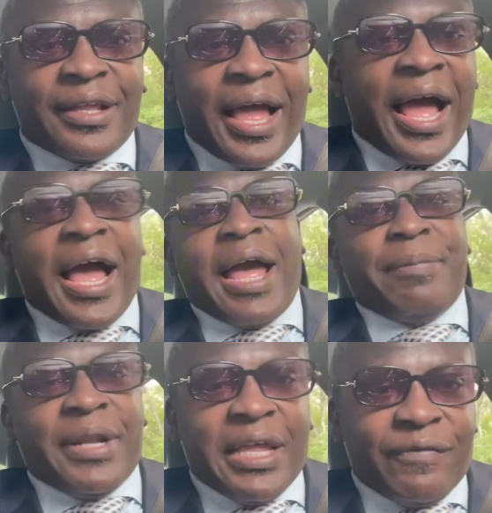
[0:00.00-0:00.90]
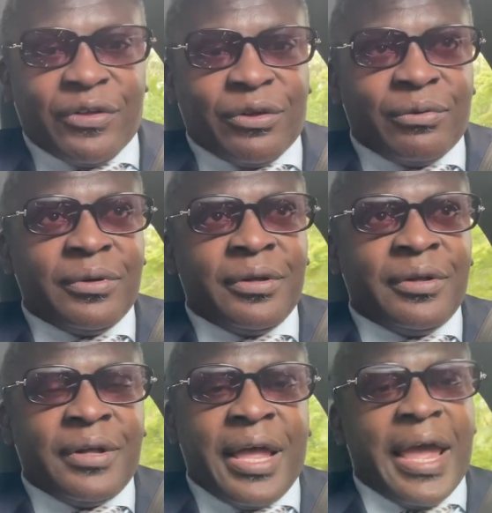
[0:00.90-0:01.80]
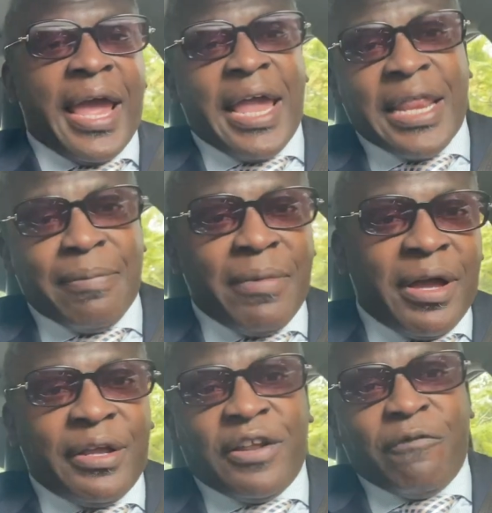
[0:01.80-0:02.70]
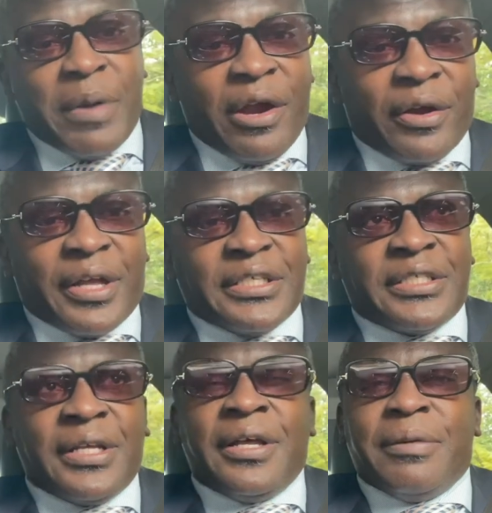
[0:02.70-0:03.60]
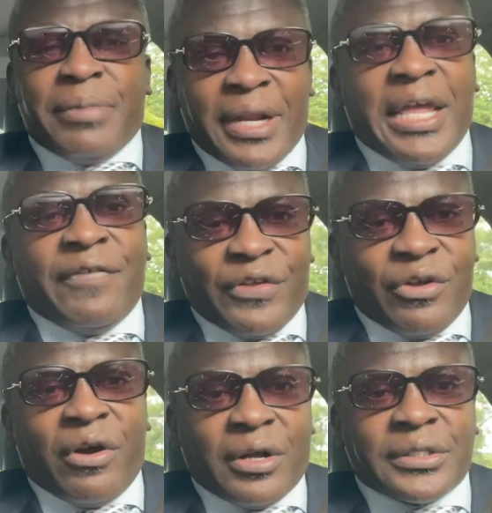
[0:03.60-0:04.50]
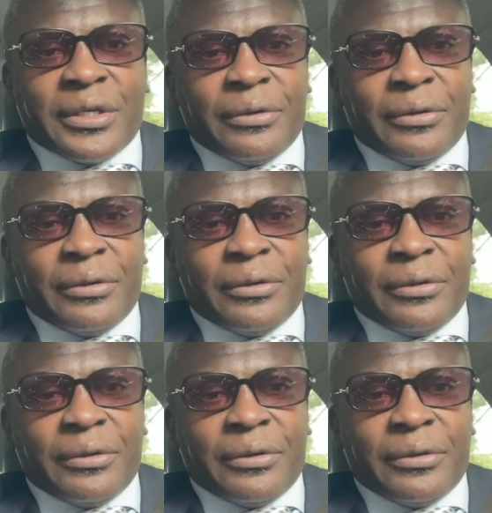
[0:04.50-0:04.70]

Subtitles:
I believe in you. 80 million Americans believe in you also.